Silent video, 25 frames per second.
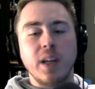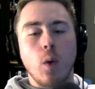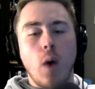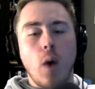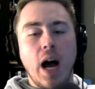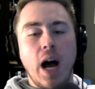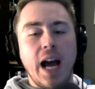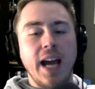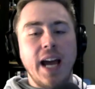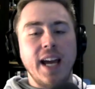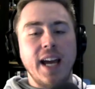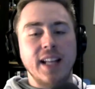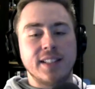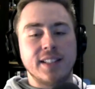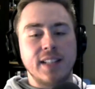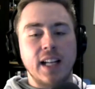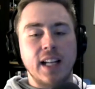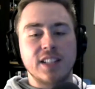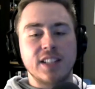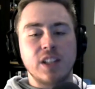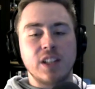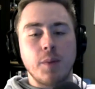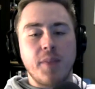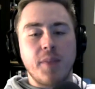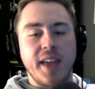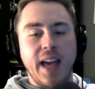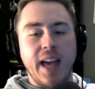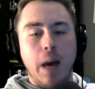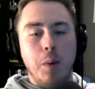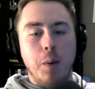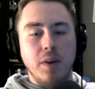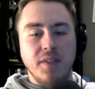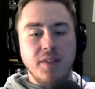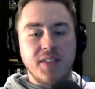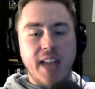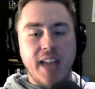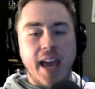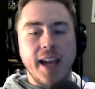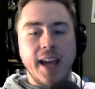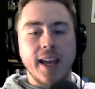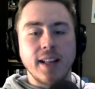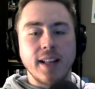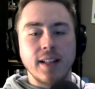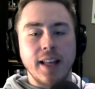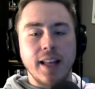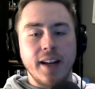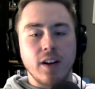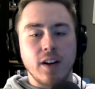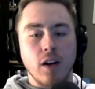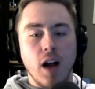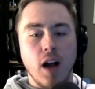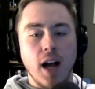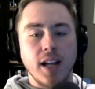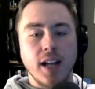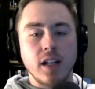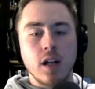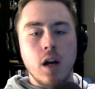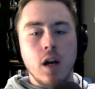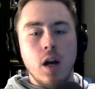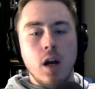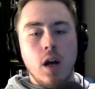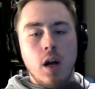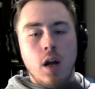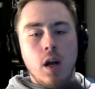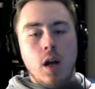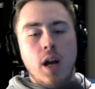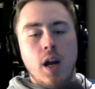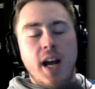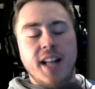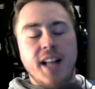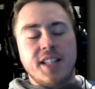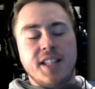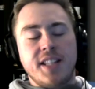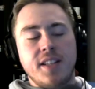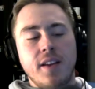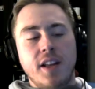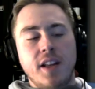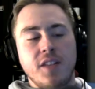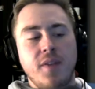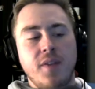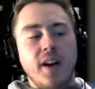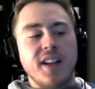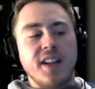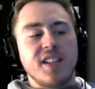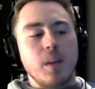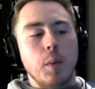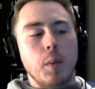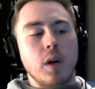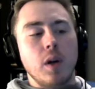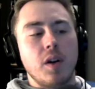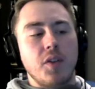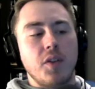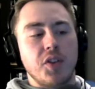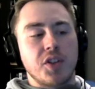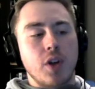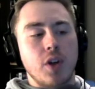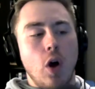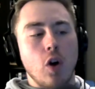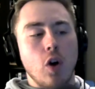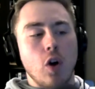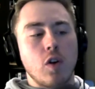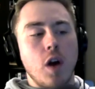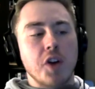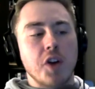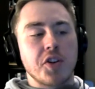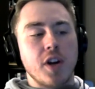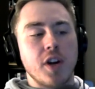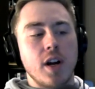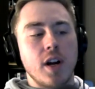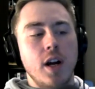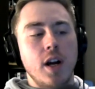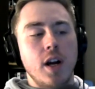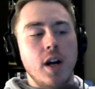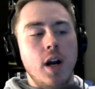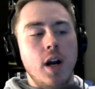why it's not something I would have taken later on. It's very similar to the skull crusher,